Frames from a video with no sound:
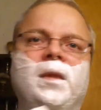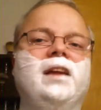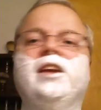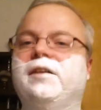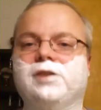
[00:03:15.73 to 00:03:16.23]

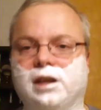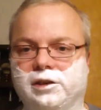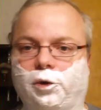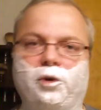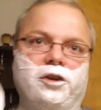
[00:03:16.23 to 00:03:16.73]
And you have to
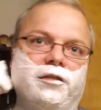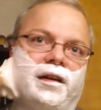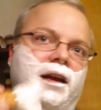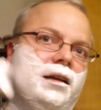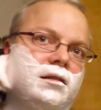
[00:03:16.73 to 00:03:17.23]
contort your
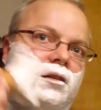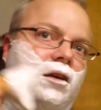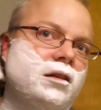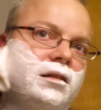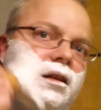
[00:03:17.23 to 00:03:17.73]
face and
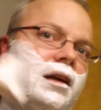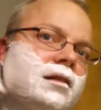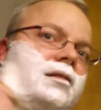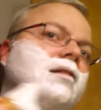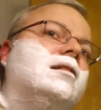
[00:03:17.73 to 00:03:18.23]
all this kind
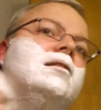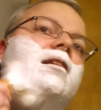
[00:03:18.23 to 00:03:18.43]
of silly